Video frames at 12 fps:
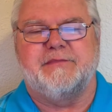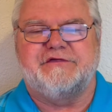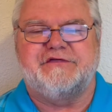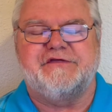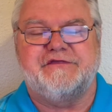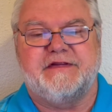but
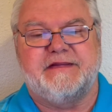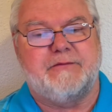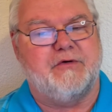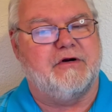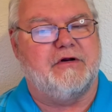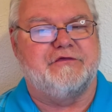she said they
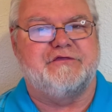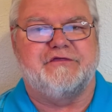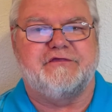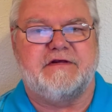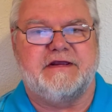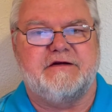were all
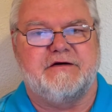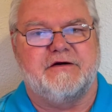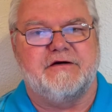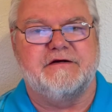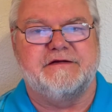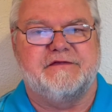just like
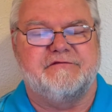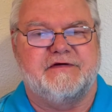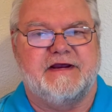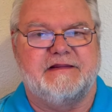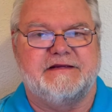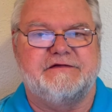her in the
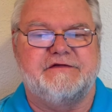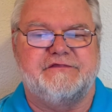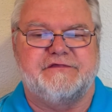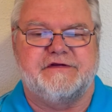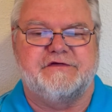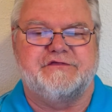Valley of
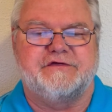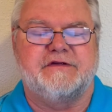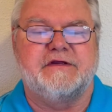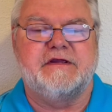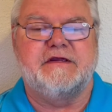Decision,